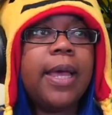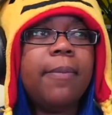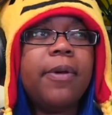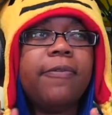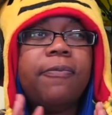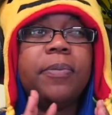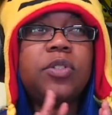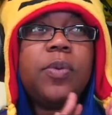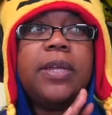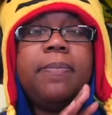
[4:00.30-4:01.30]
but
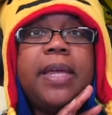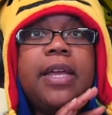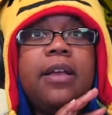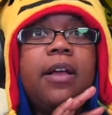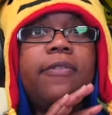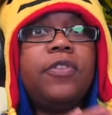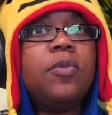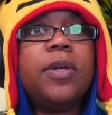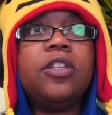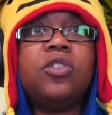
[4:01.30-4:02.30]
between being a
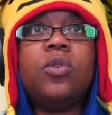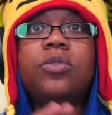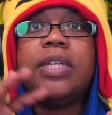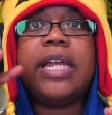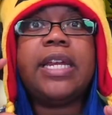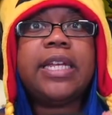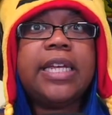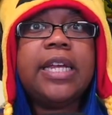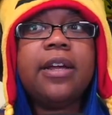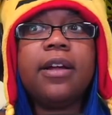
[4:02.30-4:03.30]
few months old and a
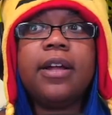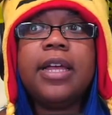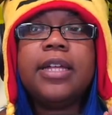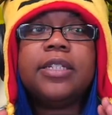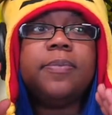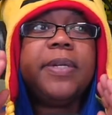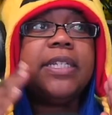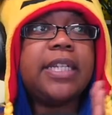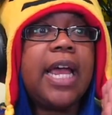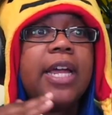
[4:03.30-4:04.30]
year to be
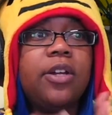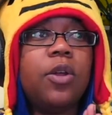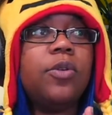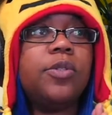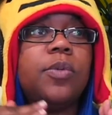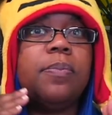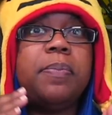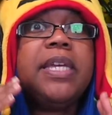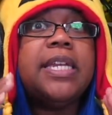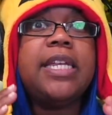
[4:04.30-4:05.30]
diagnosed with
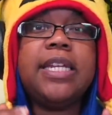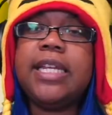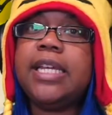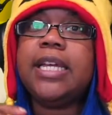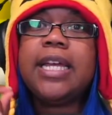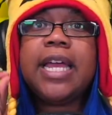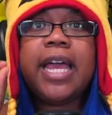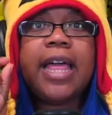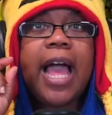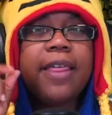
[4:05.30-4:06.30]
pdd
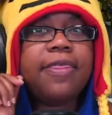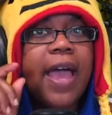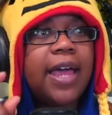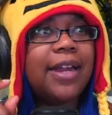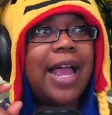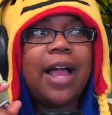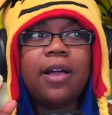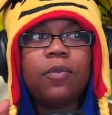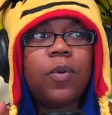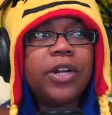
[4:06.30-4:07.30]
uh, that
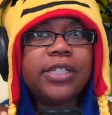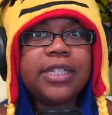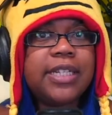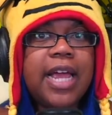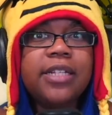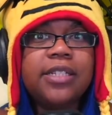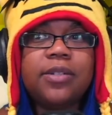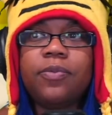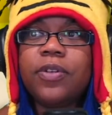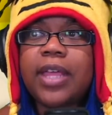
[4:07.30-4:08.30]
what is the
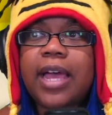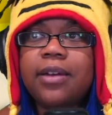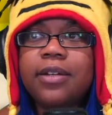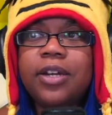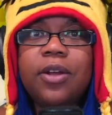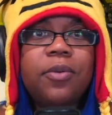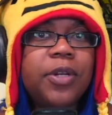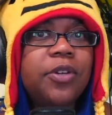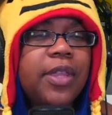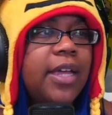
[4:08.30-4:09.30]
test for that you know
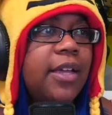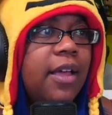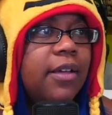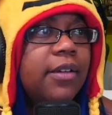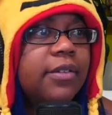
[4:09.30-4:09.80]
when you're that young